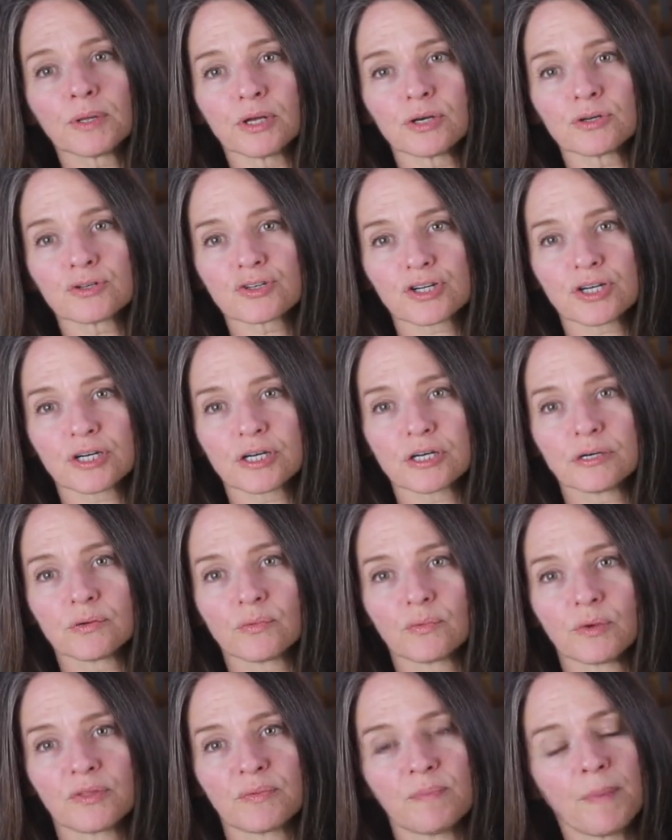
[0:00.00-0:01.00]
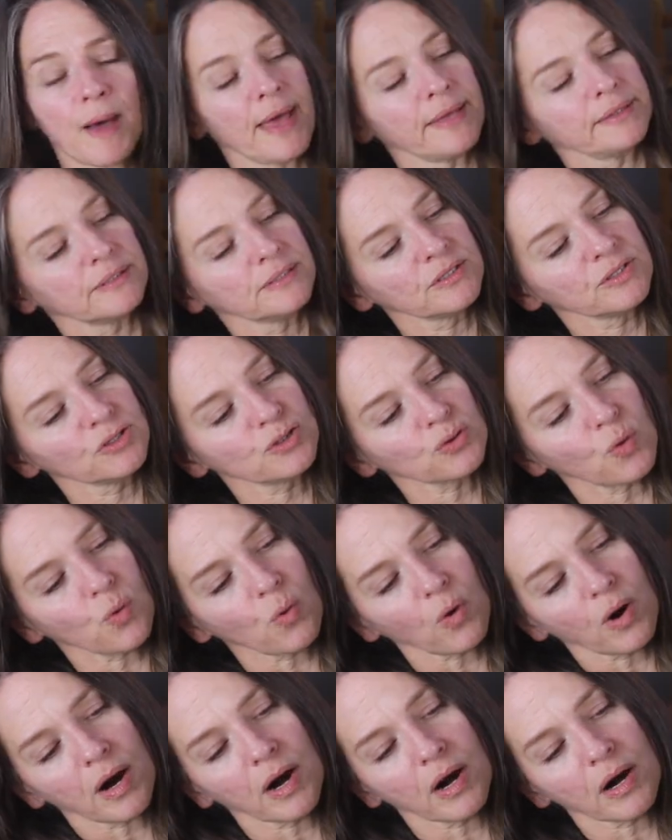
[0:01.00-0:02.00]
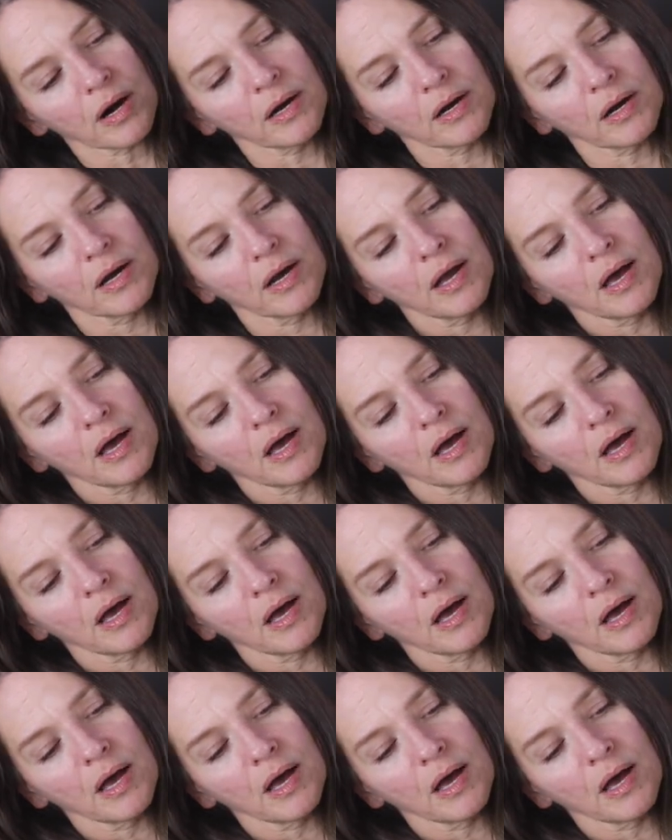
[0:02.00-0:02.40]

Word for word: closure with buttons or